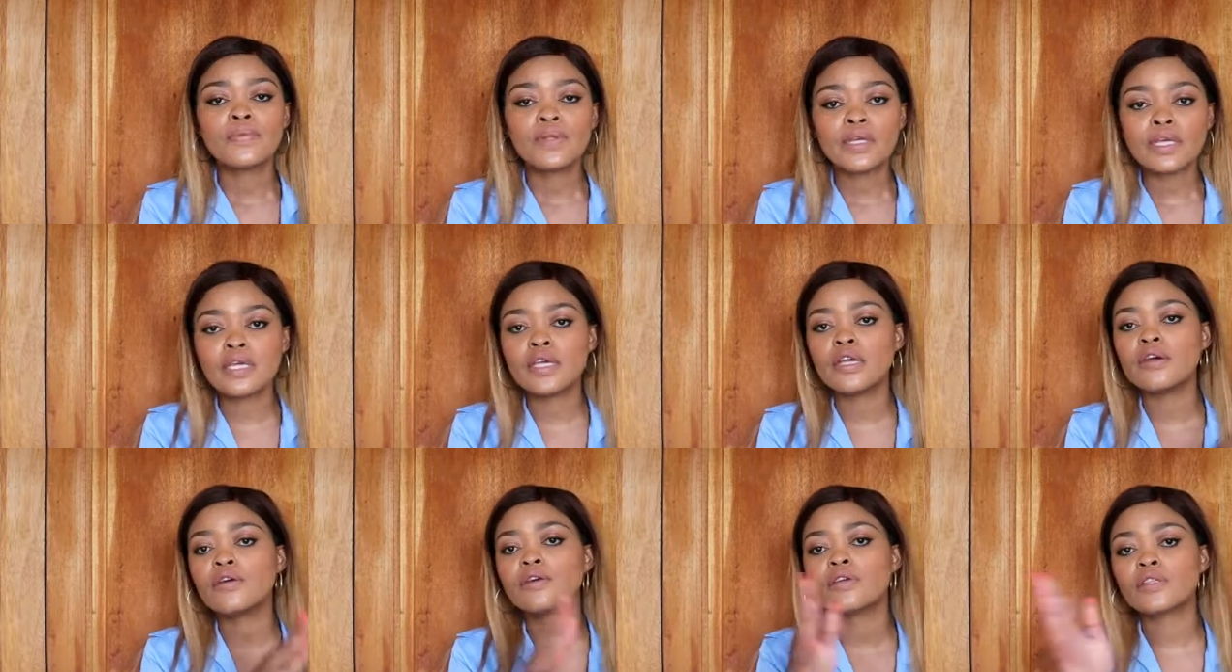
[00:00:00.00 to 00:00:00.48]

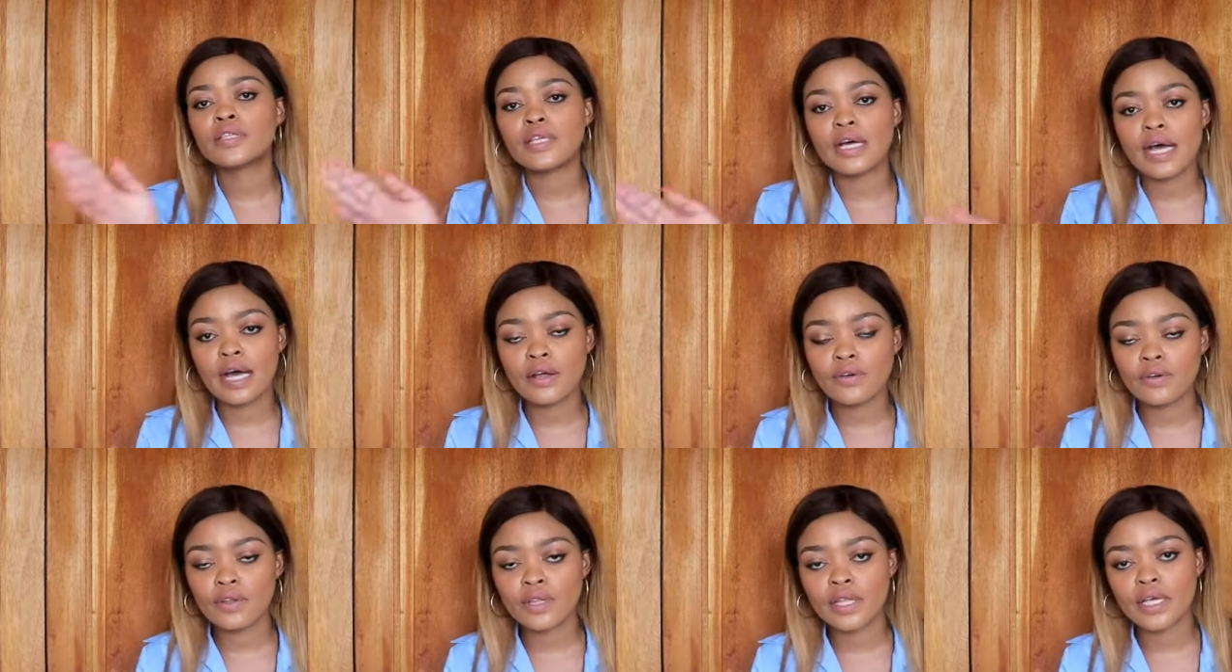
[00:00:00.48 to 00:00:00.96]
Here is the
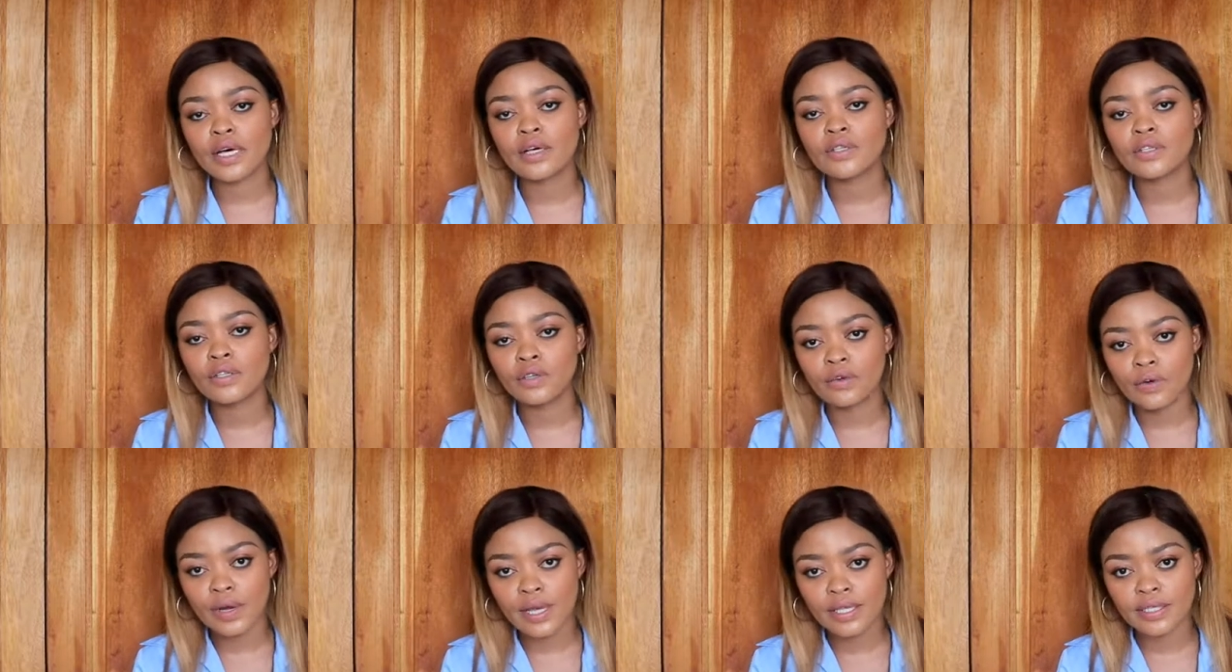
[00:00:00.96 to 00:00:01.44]

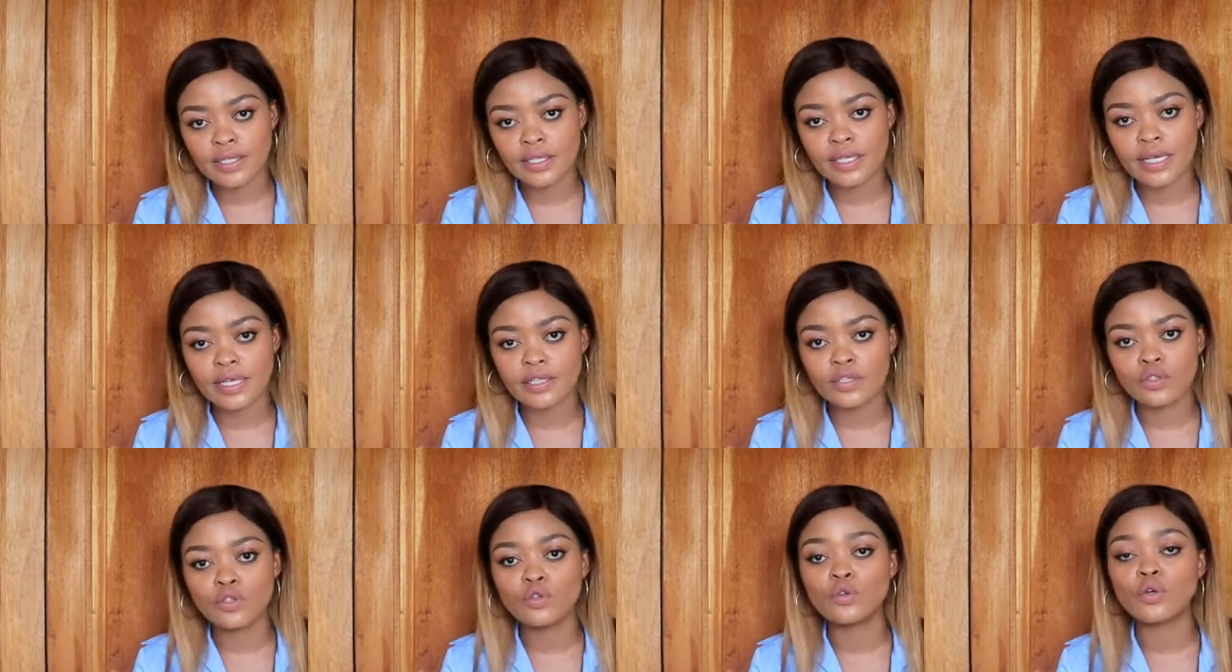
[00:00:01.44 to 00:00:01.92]
100,000 rands
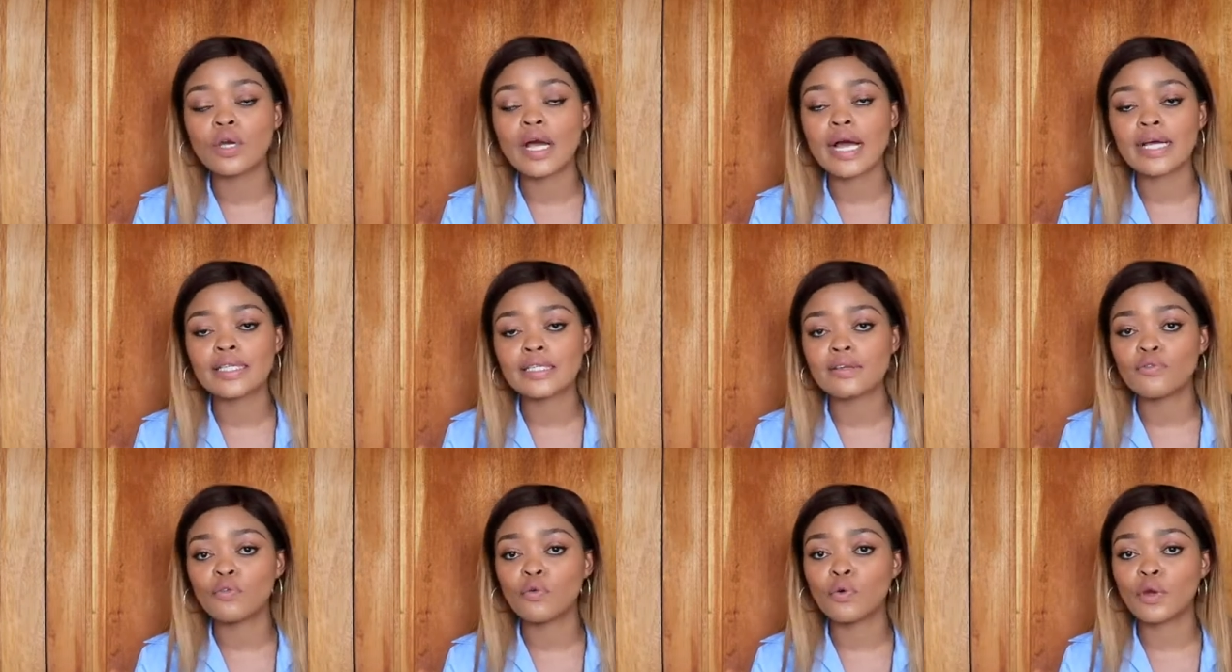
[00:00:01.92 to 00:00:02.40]
that you
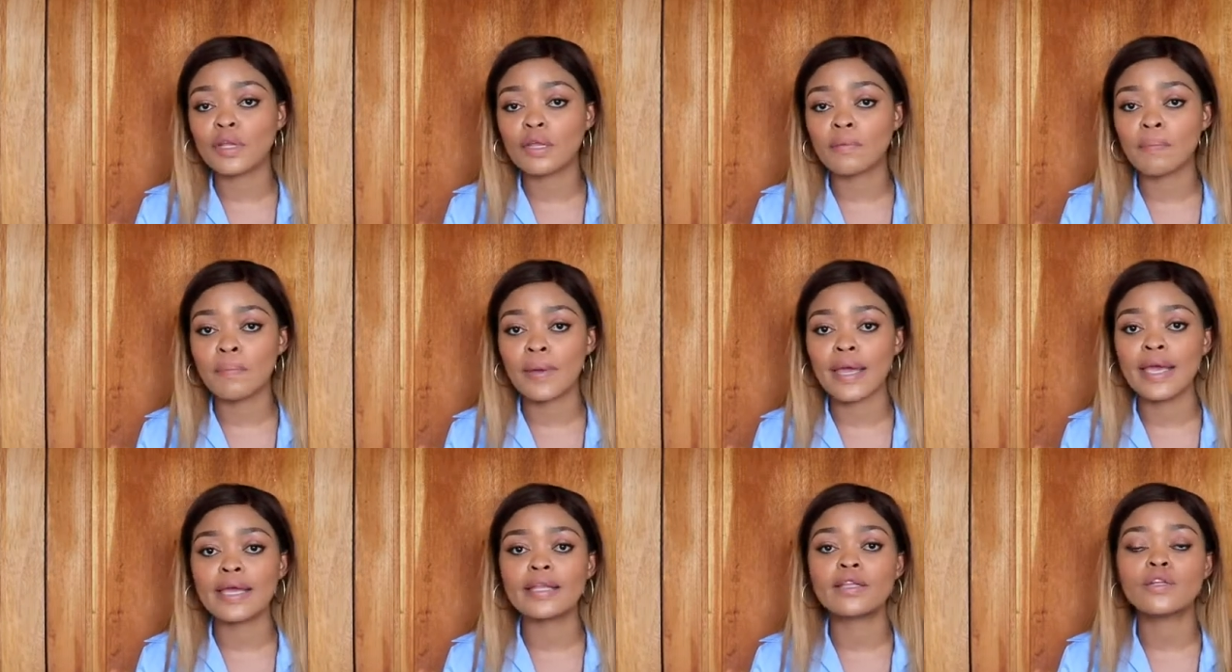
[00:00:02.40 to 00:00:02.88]
guys have
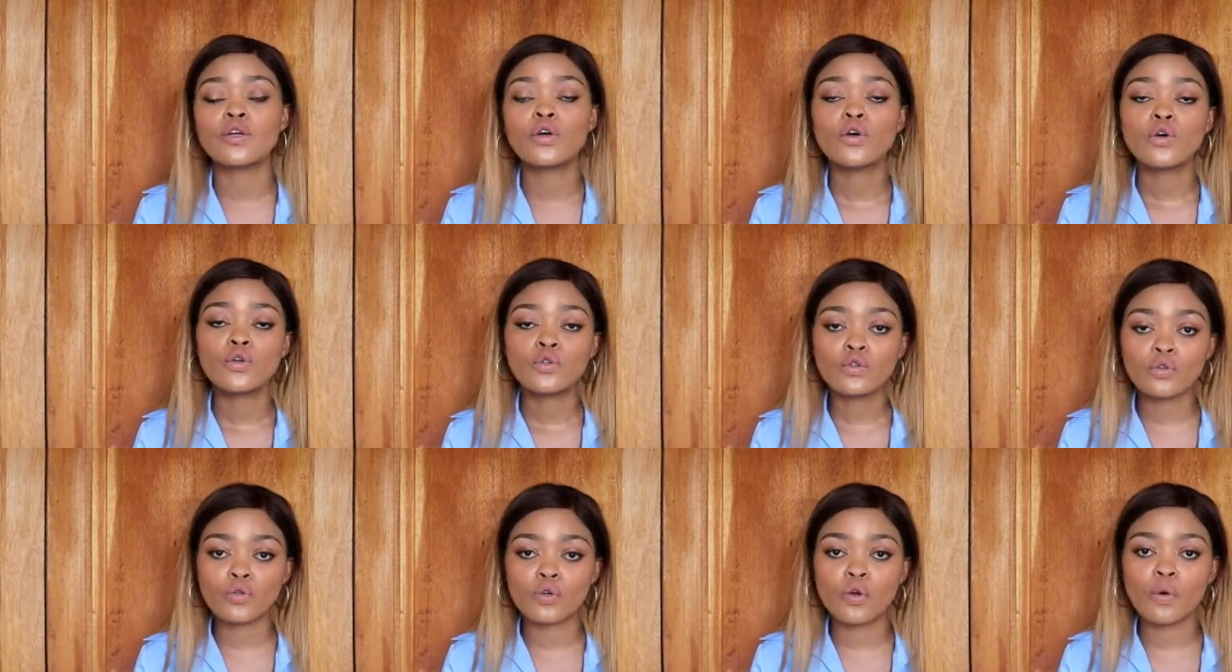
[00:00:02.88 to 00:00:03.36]
already paid
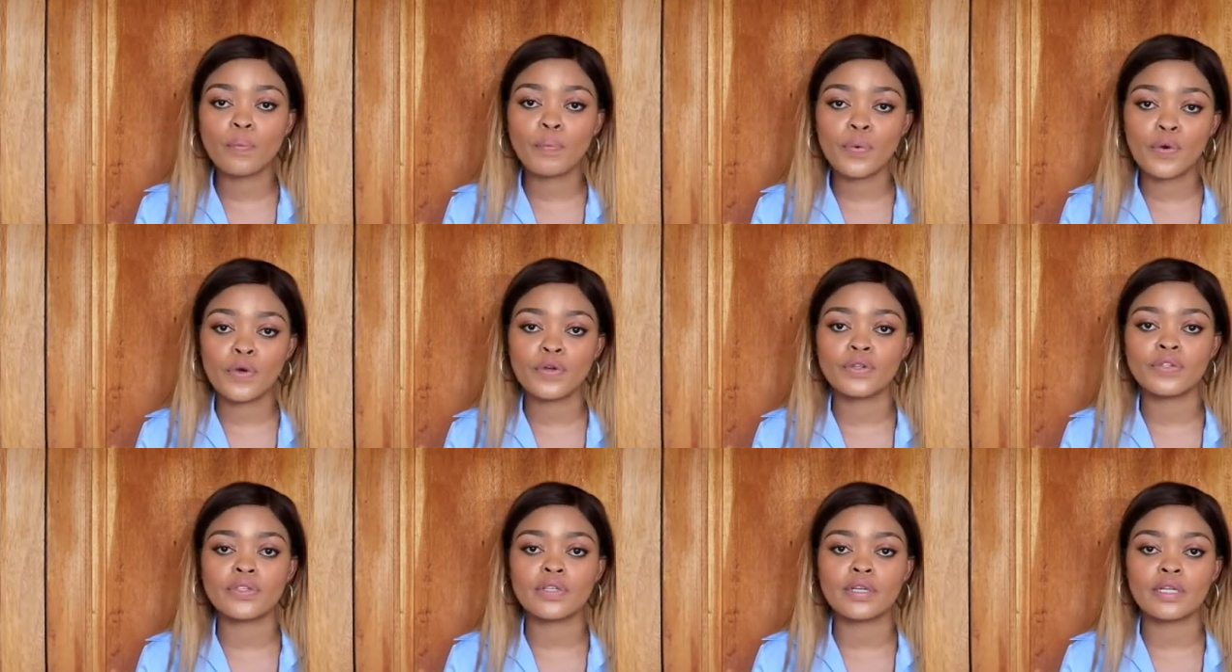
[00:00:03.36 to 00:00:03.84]
to your
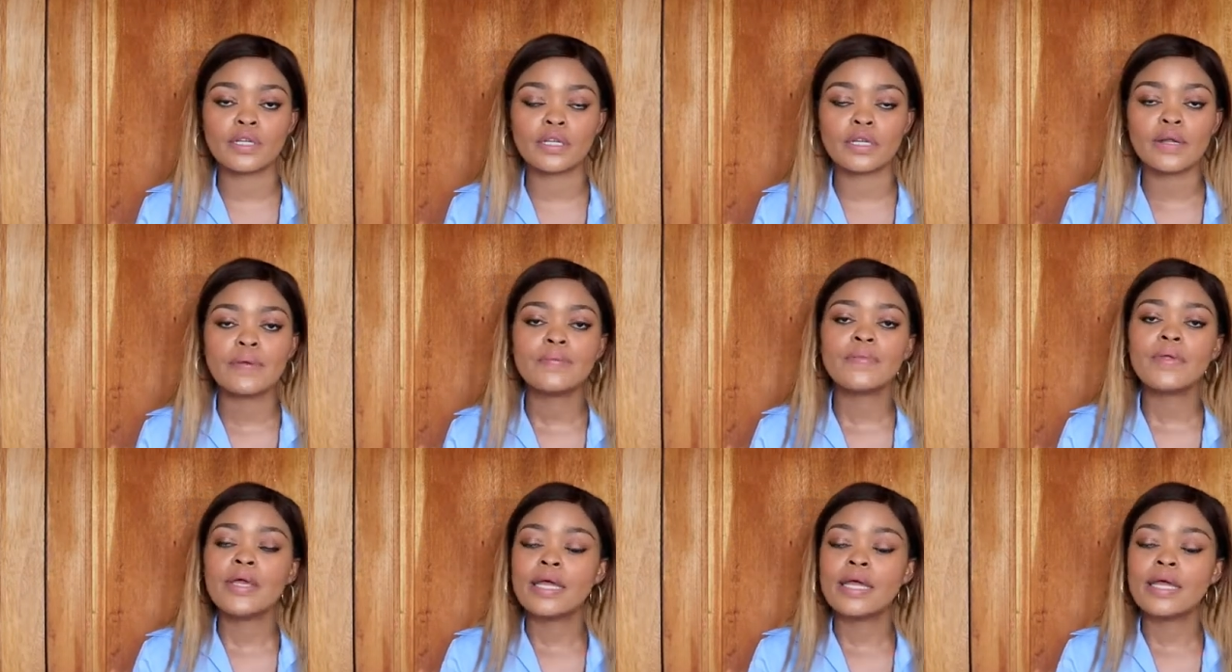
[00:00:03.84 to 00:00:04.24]
person.